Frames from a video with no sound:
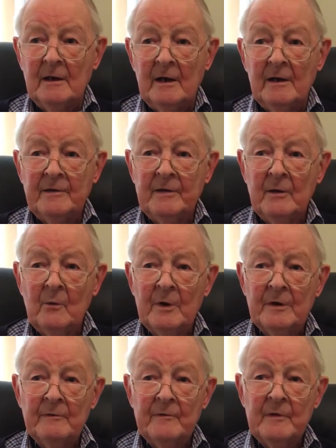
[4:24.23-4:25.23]
I think
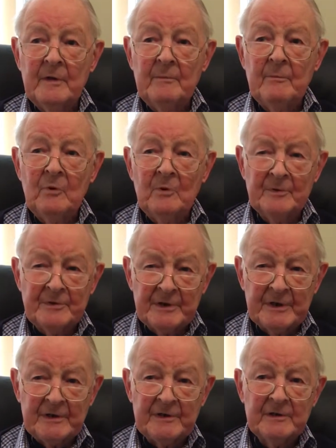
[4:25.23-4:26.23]
one of the
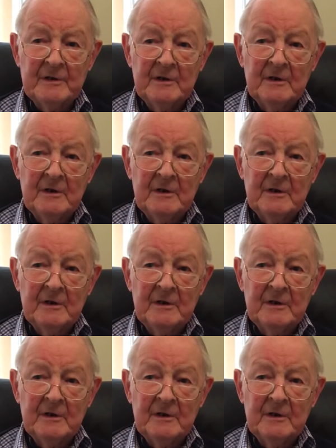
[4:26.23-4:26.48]
important